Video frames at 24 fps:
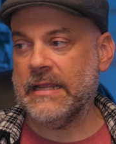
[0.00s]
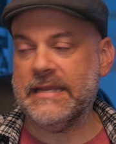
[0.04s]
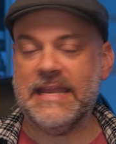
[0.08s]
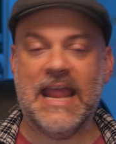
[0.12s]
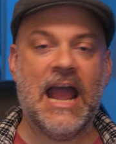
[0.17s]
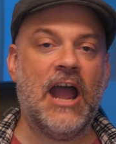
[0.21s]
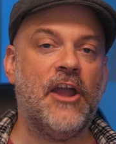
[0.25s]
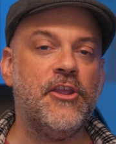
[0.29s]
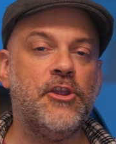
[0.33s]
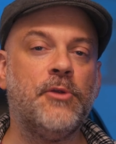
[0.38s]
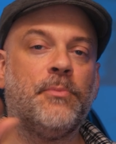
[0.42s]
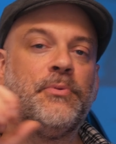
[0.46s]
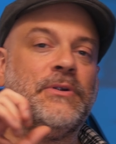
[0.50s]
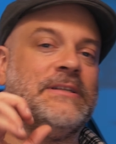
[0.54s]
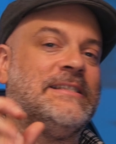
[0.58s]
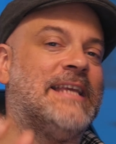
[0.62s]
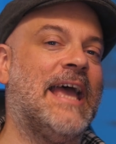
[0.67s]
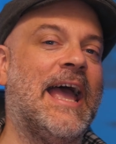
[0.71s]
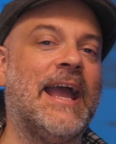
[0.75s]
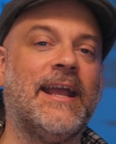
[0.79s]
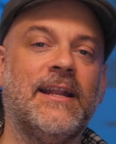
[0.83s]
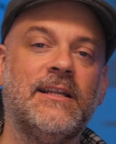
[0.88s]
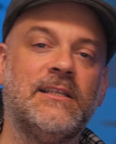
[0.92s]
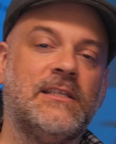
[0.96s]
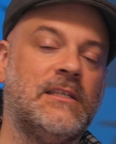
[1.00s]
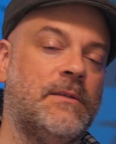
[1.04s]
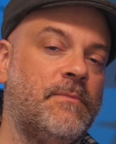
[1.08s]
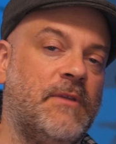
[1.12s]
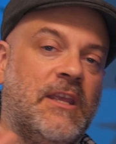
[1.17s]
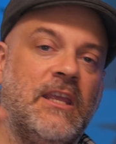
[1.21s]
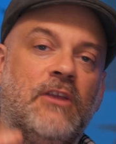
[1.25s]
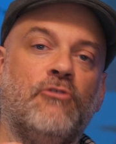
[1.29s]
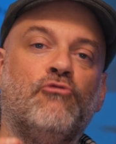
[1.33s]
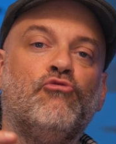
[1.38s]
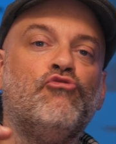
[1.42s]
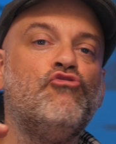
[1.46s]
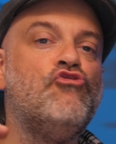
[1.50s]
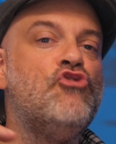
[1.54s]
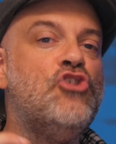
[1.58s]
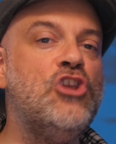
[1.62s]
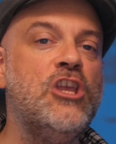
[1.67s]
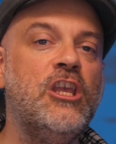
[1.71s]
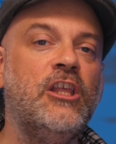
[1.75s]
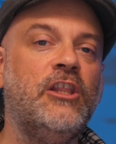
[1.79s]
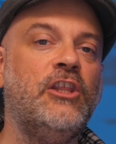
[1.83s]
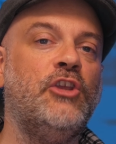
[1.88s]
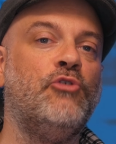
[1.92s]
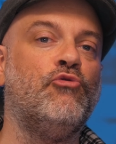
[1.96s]
Now your protagonist is to be
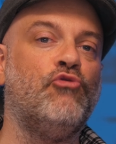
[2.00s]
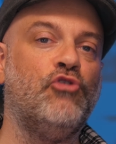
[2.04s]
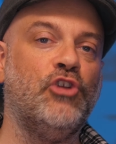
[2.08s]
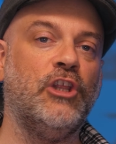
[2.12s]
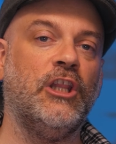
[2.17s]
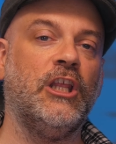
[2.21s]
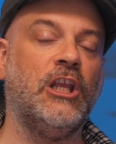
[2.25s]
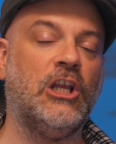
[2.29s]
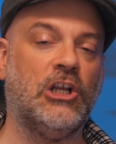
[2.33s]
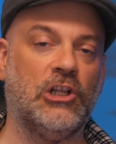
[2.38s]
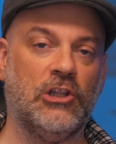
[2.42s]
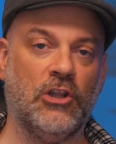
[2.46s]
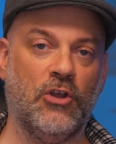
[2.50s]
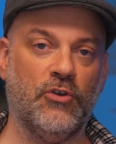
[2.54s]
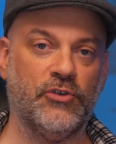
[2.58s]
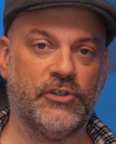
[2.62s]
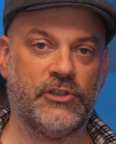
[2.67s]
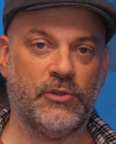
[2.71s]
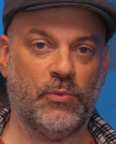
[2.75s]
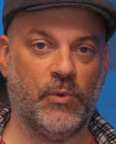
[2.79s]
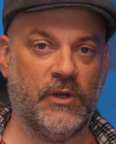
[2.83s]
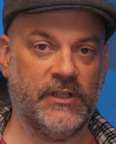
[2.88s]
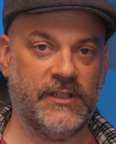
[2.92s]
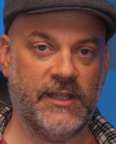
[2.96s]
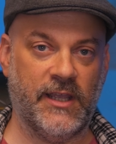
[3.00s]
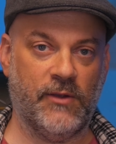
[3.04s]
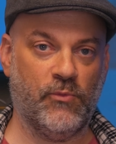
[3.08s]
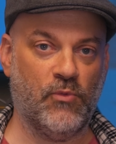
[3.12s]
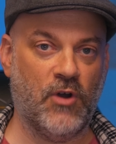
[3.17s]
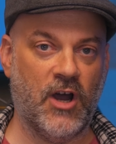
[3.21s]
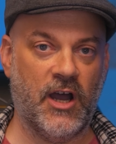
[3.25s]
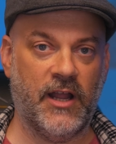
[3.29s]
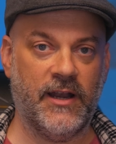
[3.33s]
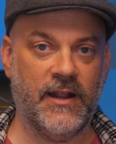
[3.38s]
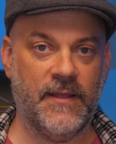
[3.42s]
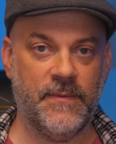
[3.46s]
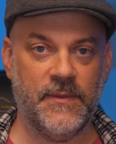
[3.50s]
really, really close to what they want,